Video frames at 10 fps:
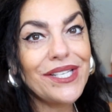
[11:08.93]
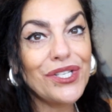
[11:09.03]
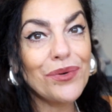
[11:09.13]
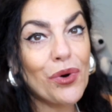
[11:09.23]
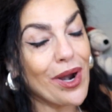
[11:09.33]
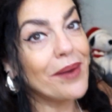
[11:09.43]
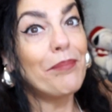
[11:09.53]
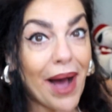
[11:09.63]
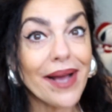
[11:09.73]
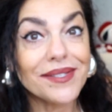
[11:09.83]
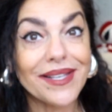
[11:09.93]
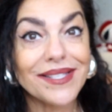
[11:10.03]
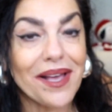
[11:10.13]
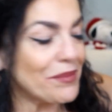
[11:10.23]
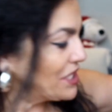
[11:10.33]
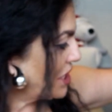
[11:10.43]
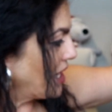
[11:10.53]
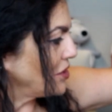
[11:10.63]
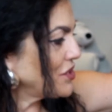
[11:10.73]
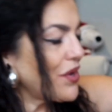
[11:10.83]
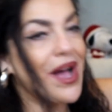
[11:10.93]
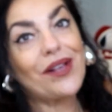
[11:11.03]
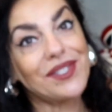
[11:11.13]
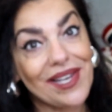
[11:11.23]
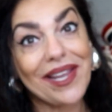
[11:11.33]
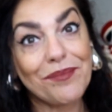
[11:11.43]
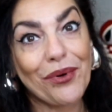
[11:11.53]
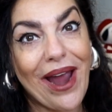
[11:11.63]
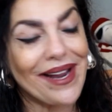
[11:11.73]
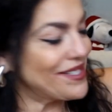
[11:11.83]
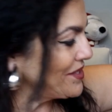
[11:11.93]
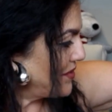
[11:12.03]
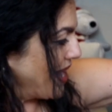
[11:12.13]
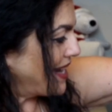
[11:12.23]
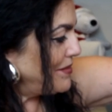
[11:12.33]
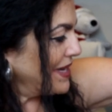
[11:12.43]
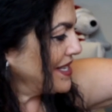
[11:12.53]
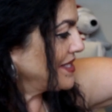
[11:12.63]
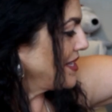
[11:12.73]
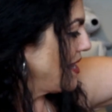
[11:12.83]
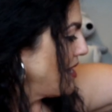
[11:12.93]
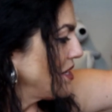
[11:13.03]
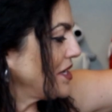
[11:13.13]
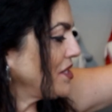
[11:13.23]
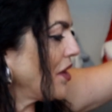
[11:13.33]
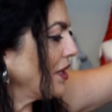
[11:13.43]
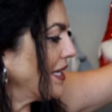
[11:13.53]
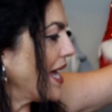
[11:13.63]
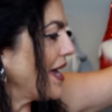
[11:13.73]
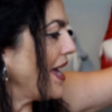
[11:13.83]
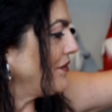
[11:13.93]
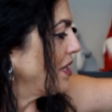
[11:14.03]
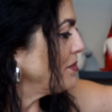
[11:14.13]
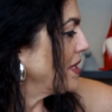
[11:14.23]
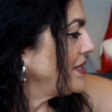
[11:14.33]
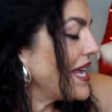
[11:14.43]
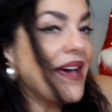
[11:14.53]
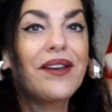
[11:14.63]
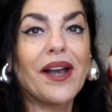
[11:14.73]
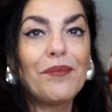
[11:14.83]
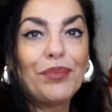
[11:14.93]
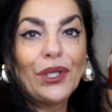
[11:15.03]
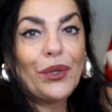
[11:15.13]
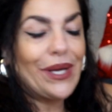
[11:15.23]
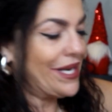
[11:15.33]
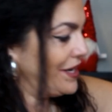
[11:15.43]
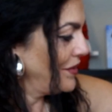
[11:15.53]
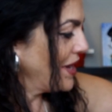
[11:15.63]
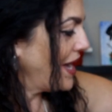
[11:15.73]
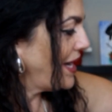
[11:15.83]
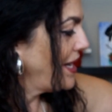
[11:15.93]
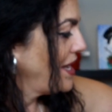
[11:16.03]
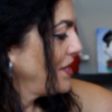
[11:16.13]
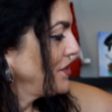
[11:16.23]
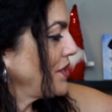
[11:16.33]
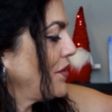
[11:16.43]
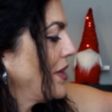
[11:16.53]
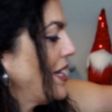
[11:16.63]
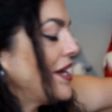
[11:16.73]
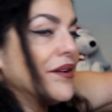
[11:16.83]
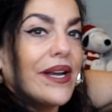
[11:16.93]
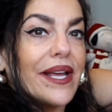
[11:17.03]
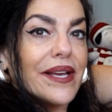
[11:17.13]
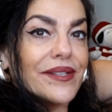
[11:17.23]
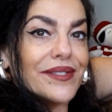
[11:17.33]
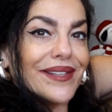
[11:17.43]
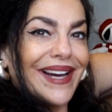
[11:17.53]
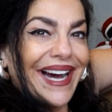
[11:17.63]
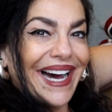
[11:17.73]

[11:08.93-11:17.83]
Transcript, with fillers: need to do more unboxings on my channel, so I'll stay in practice, right? Because totally I have it upside down and I blew it, okay? So here it is.